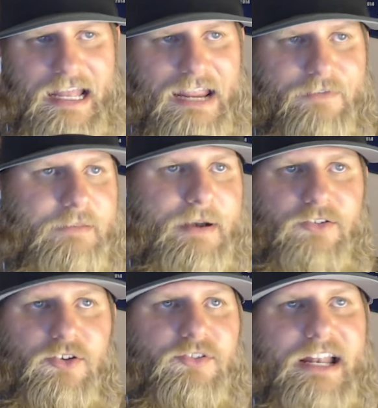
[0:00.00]
Even if the
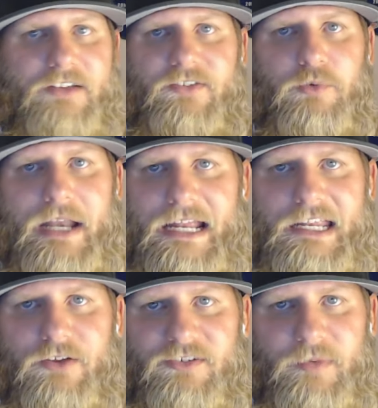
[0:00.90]
Mariners lose the next three and
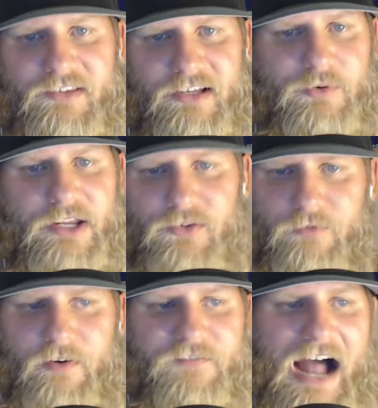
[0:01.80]
Houston wins the next three, you
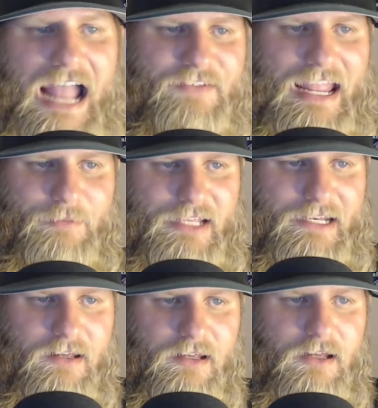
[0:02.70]
still have a 5-game lead,